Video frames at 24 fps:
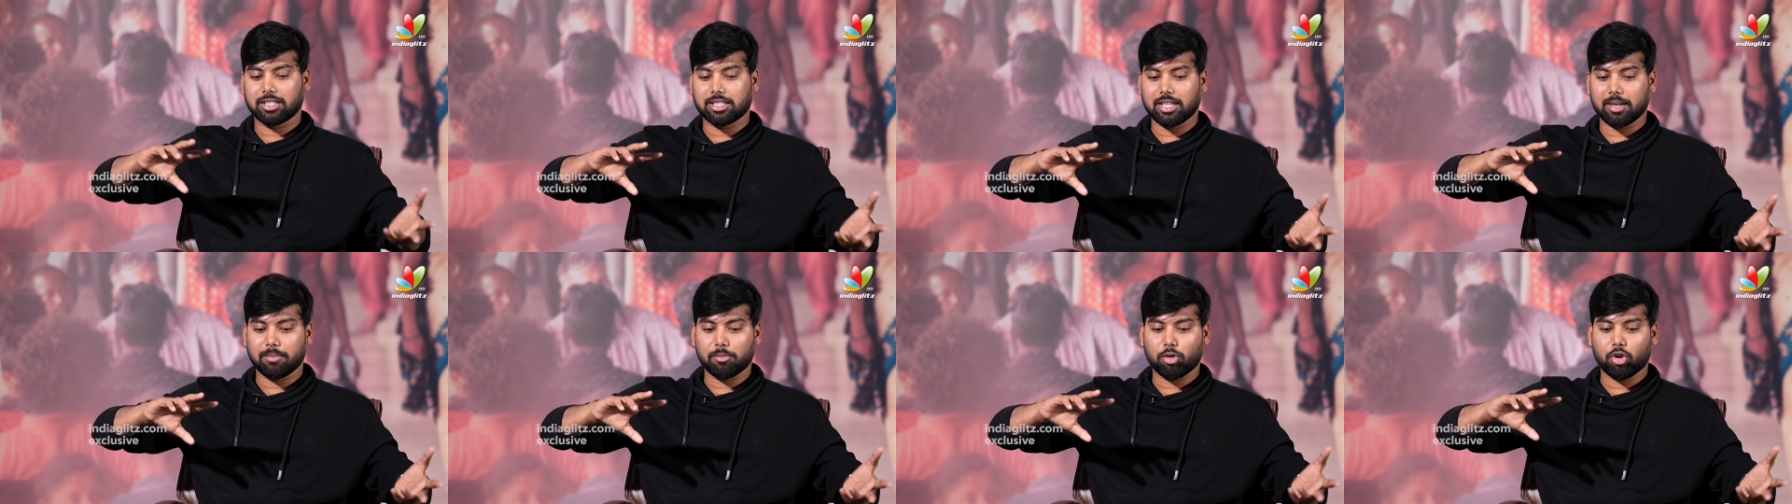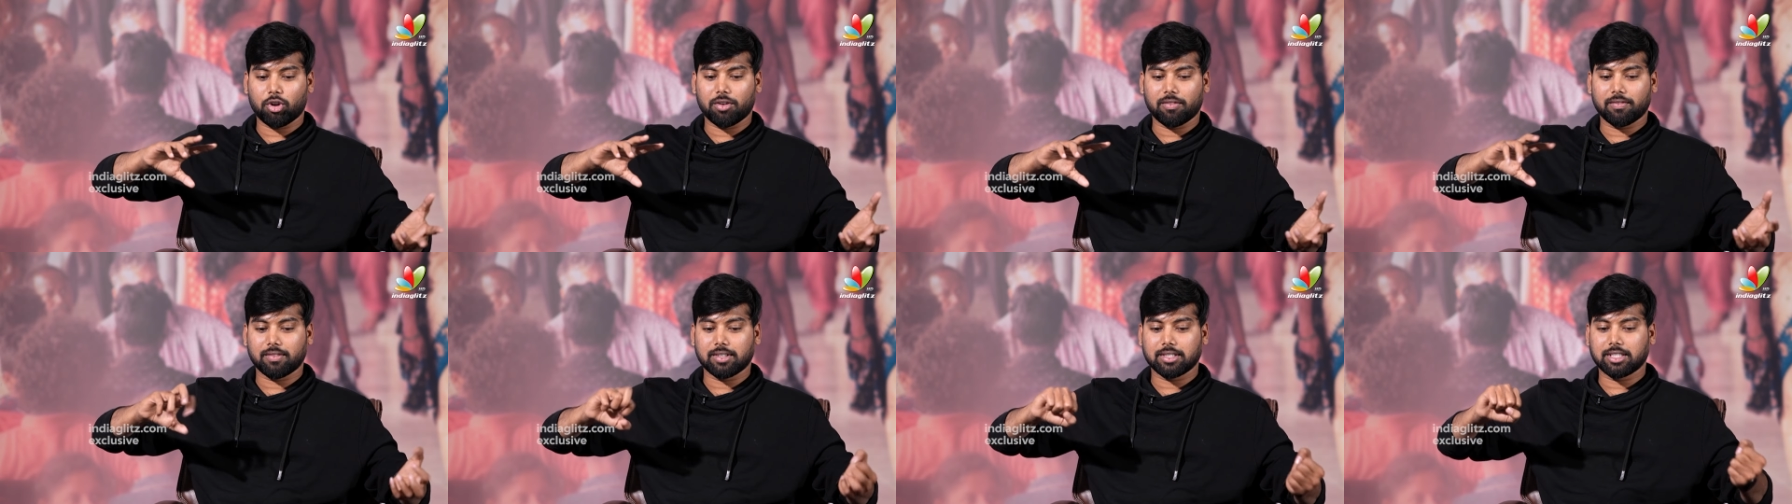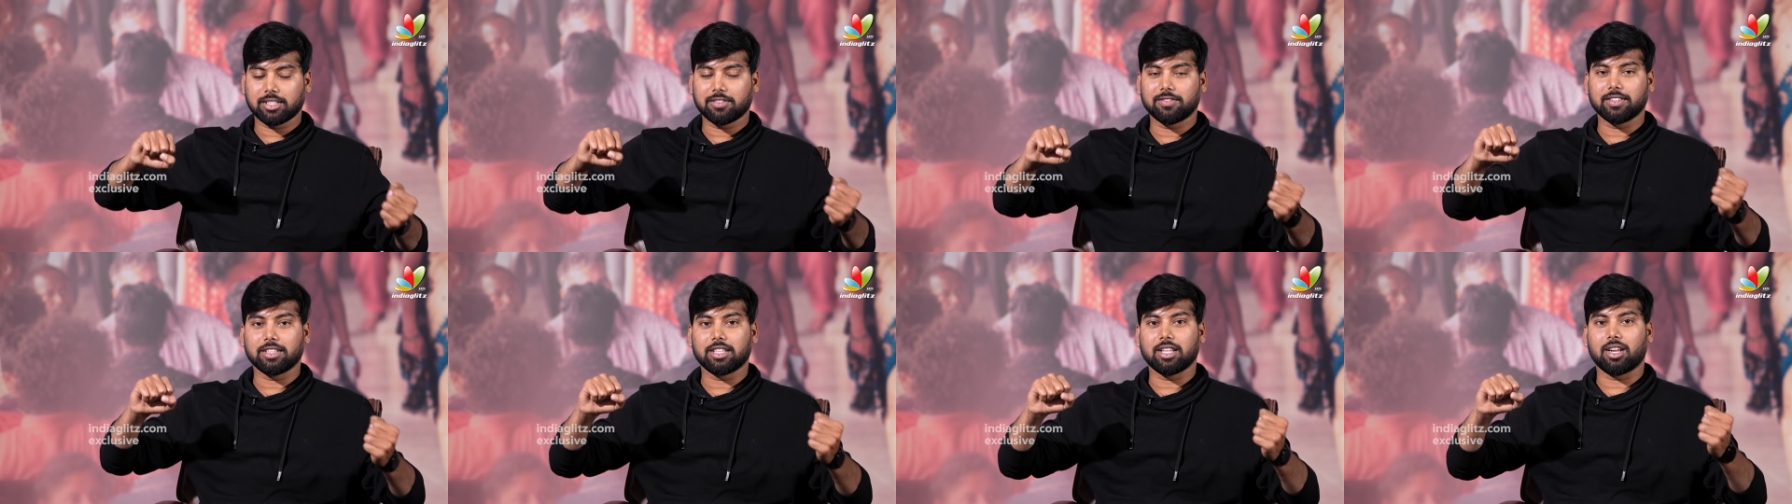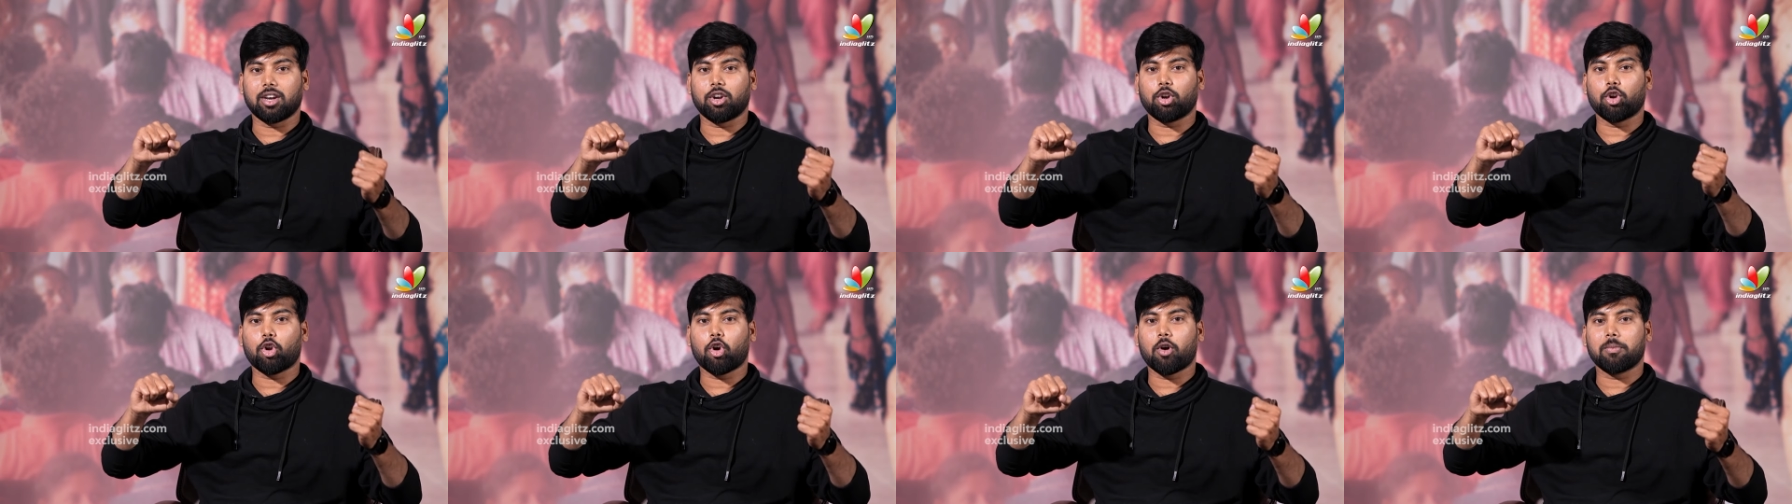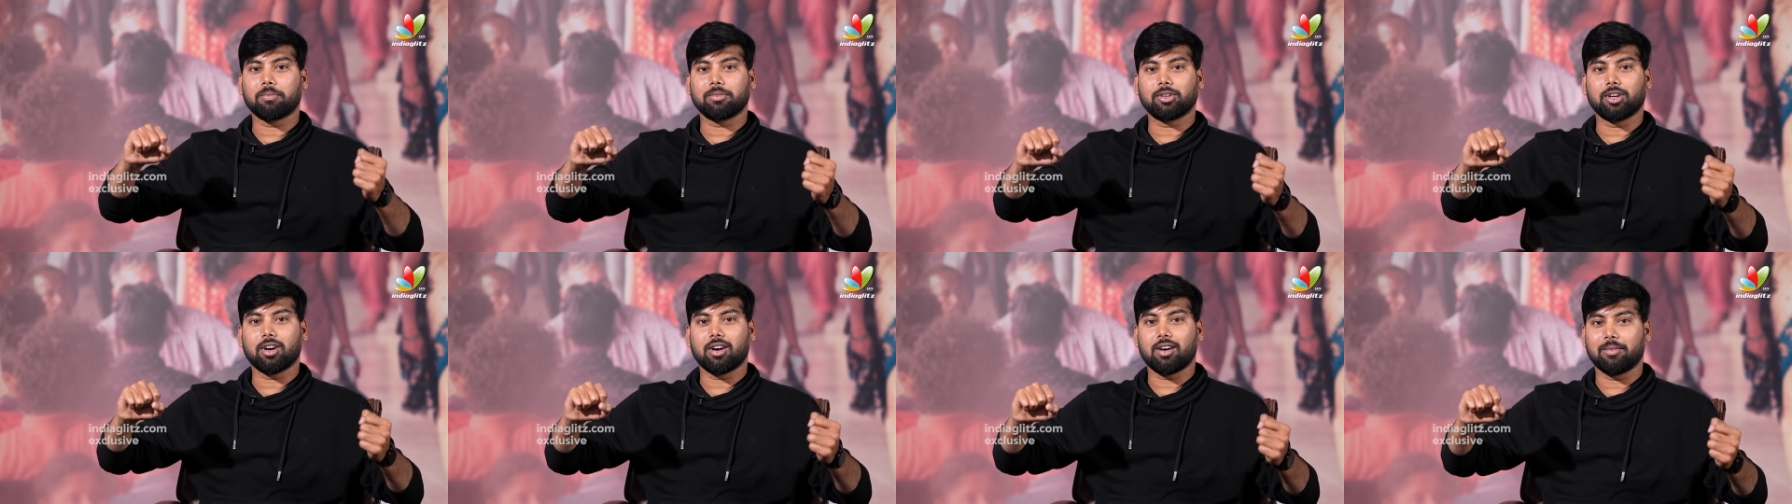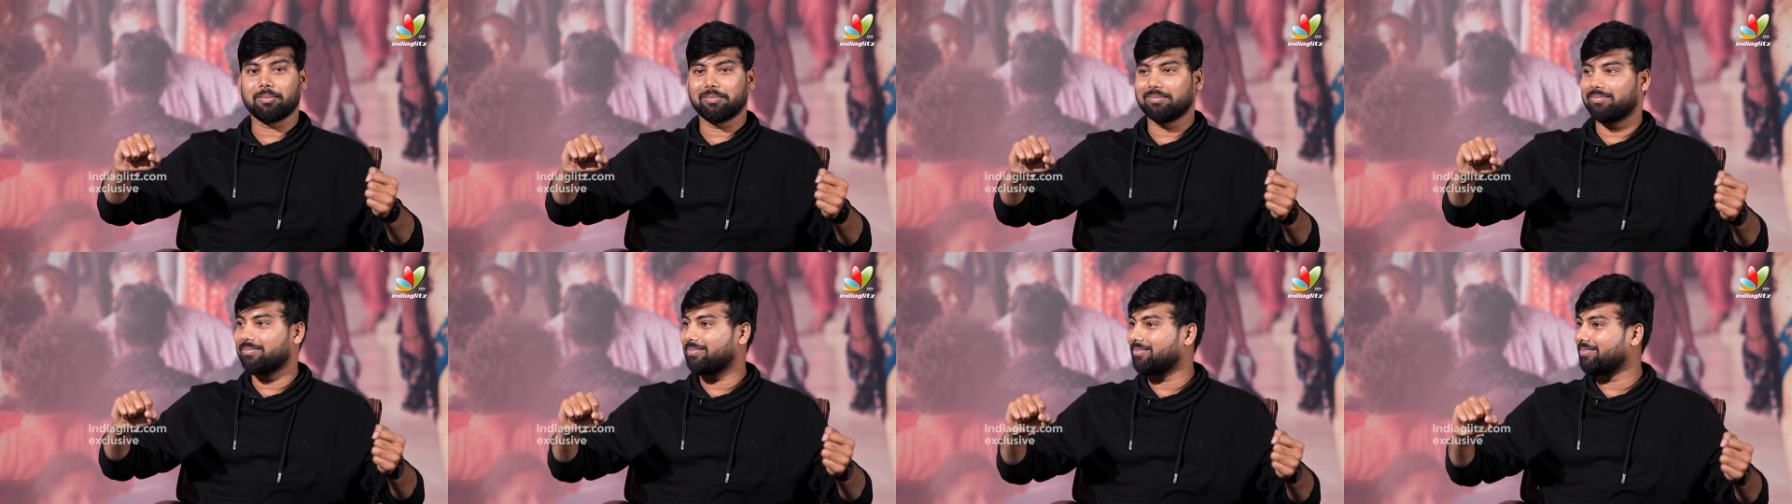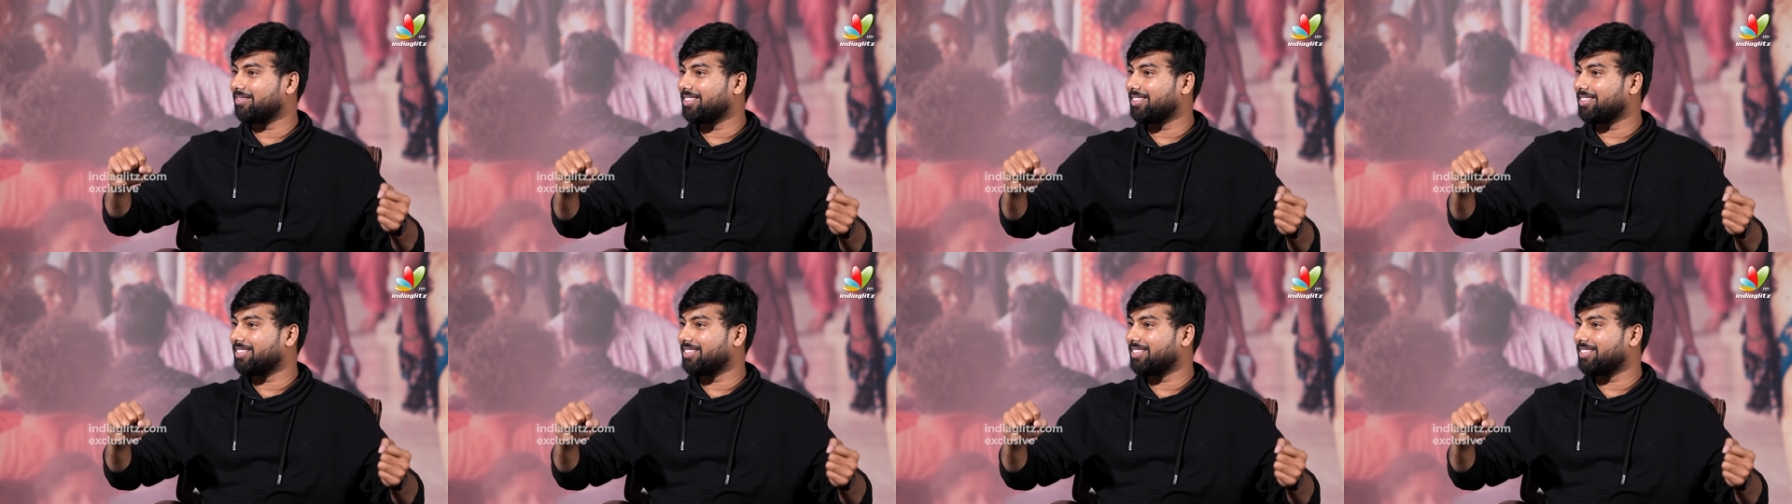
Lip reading: time onwards with a rom-com.